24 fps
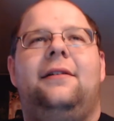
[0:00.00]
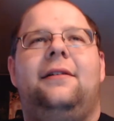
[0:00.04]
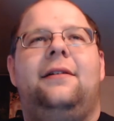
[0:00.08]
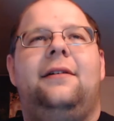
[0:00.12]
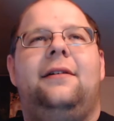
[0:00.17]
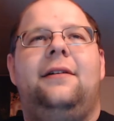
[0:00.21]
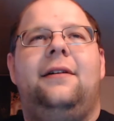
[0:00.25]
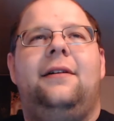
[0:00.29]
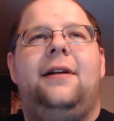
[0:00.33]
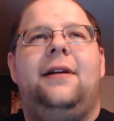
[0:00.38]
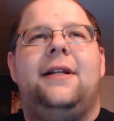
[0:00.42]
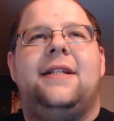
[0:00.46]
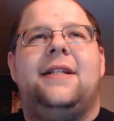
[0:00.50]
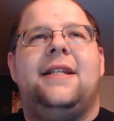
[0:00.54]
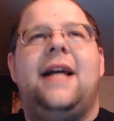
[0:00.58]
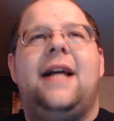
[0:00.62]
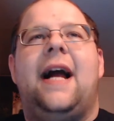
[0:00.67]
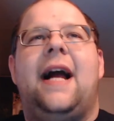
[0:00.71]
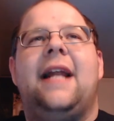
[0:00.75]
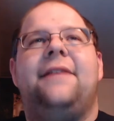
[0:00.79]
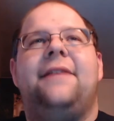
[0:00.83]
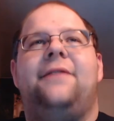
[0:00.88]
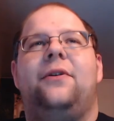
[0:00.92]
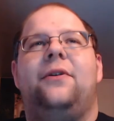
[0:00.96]
It's
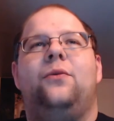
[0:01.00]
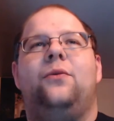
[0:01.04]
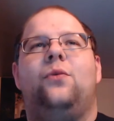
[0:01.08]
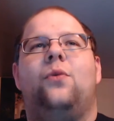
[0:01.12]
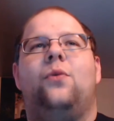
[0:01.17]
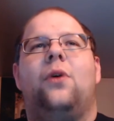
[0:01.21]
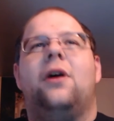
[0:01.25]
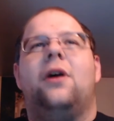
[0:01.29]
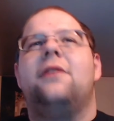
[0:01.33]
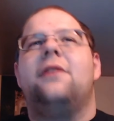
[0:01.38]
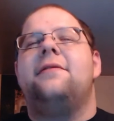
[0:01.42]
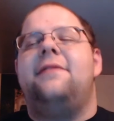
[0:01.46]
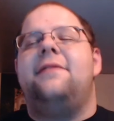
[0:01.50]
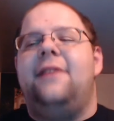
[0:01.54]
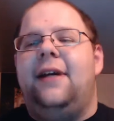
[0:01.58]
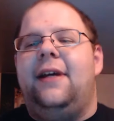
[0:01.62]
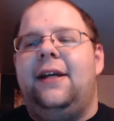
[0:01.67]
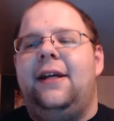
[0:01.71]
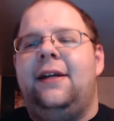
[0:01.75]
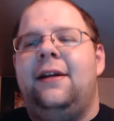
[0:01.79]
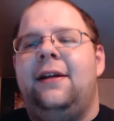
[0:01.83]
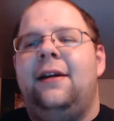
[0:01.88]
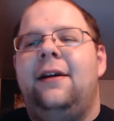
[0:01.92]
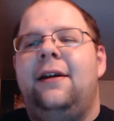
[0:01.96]
not even worth
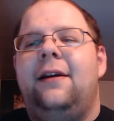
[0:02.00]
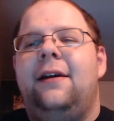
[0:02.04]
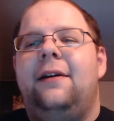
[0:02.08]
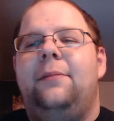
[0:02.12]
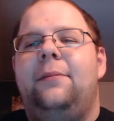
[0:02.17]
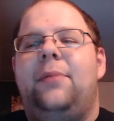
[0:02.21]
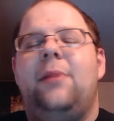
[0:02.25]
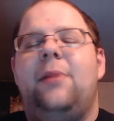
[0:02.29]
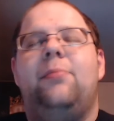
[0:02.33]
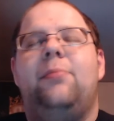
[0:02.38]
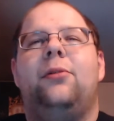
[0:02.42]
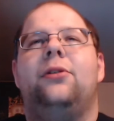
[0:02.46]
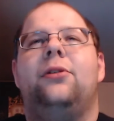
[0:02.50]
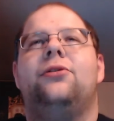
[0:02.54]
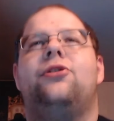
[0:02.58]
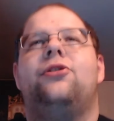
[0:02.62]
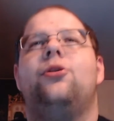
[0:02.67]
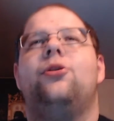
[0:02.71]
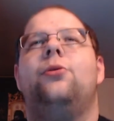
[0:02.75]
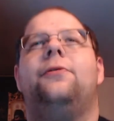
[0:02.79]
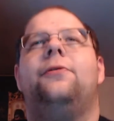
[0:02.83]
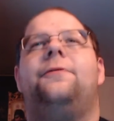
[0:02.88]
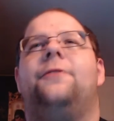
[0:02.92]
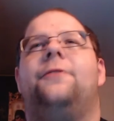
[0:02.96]
it. People will
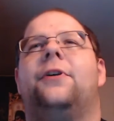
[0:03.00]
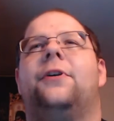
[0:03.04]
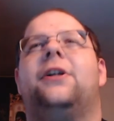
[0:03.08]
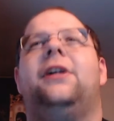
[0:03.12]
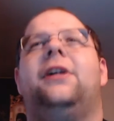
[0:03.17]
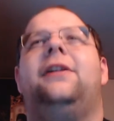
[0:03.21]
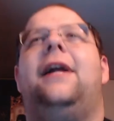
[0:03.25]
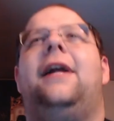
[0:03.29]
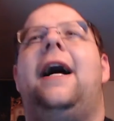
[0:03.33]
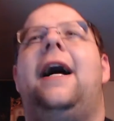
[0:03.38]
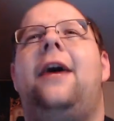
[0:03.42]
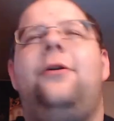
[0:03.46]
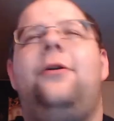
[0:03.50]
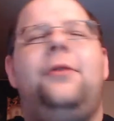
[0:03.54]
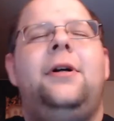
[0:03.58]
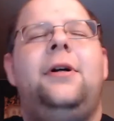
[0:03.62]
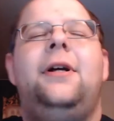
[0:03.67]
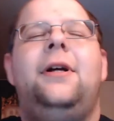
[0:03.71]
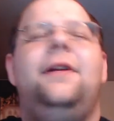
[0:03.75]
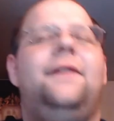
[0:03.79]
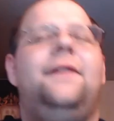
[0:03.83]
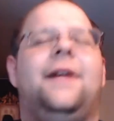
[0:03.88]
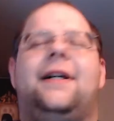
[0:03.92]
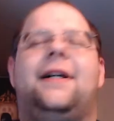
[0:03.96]
do it for
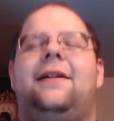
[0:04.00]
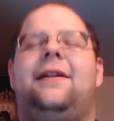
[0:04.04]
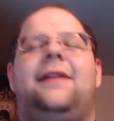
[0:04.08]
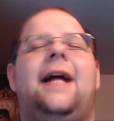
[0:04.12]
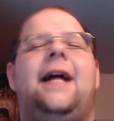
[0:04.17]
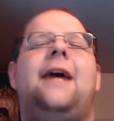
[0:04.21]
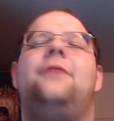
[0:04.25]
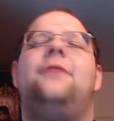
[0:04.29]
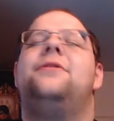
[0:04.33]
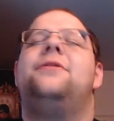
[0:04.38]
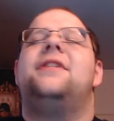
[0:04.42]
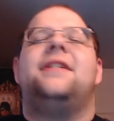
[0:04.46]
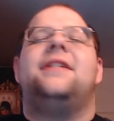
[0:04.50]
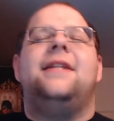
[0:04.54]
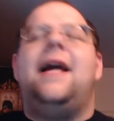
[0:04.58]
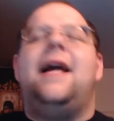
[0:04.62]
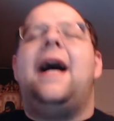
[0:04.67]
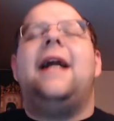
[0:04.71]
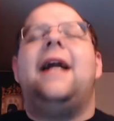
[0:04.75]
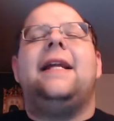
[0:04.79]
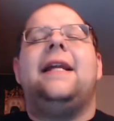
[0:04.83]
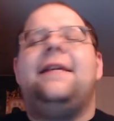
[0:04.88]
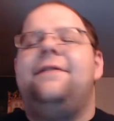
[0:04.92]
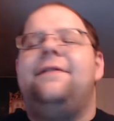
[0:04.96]
clout. The clout's
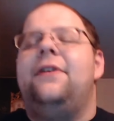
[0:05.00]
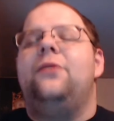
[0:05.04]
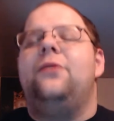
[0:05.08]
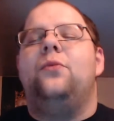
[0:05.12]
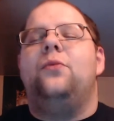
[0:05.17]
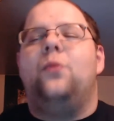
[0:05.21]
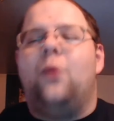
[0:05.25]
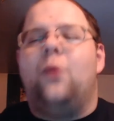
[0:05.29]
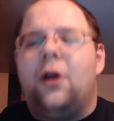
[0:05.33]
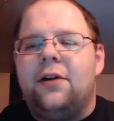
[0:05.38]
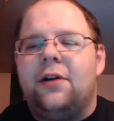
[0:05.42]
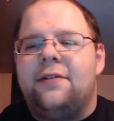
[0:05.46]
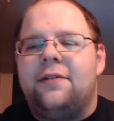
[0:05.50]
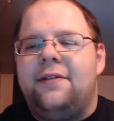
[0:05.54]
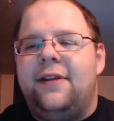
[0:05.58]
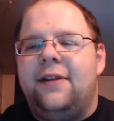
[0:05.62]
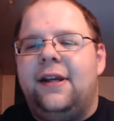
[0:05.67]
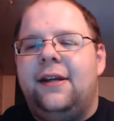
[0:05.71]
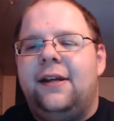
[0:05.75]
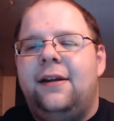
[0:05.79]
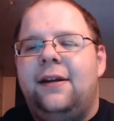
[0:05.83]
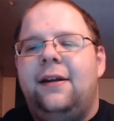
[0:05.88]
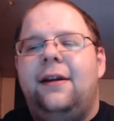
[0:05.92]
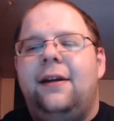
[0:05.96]
not even worth it.
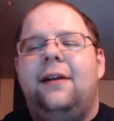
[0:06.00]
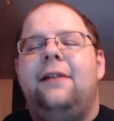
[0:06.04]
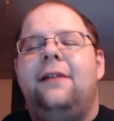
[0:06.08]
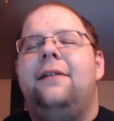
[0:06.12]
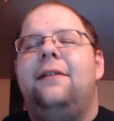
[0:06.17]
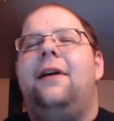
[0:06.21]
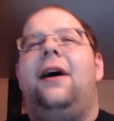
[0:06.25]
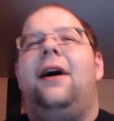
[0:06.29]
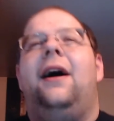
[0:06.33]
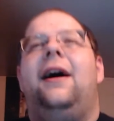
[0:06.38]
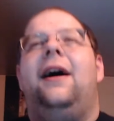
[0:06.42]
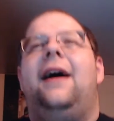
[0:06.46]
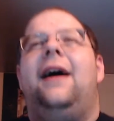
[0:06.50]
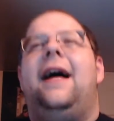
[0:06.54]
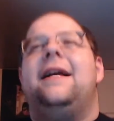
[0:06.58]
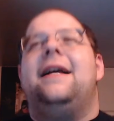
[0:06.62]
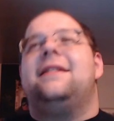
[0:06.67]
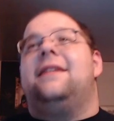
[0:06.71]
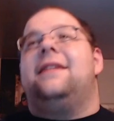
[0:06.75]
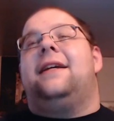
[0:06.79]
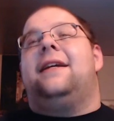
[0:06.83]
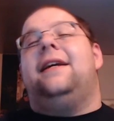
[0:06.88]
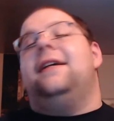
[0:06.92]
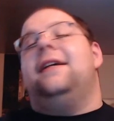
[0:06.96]
As
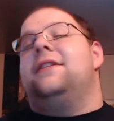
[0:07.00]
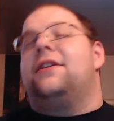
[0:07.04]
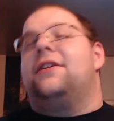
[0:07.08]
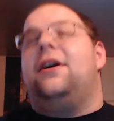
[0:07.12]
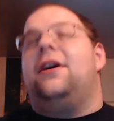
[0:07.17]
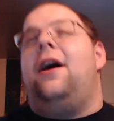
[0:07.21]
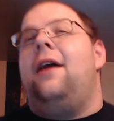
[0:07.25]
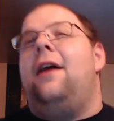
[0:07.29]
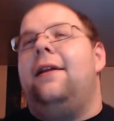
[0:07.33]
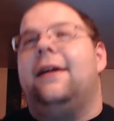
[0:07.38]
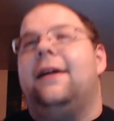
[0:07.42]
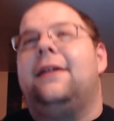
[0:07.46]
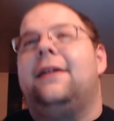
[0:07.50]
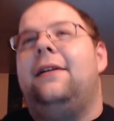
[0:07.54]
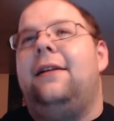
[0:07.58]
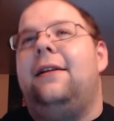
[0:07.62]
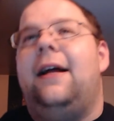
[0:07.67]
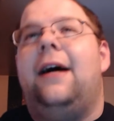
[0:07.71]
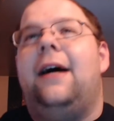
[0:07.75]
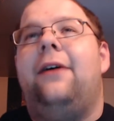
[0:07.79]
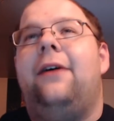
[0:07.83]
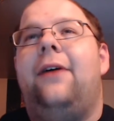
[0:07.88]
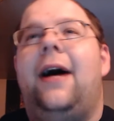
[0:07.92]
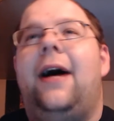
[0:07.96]
the kids call it,
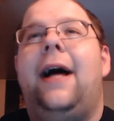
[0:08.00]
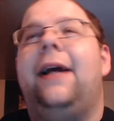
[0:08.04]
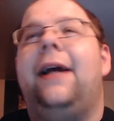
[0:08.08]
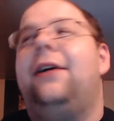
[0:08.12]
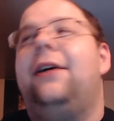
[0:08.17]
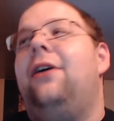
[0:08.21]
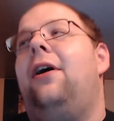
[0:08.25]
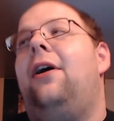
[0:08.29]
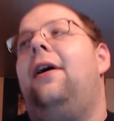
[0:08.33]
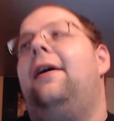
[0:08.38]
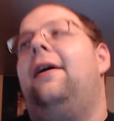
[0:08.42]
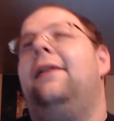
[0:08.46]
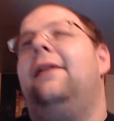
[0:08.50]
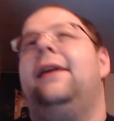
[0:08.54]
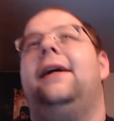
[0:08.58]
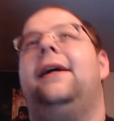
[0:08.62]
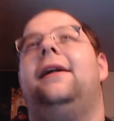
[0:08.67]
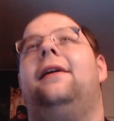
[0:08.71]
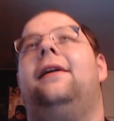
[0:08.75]
clout. I call it,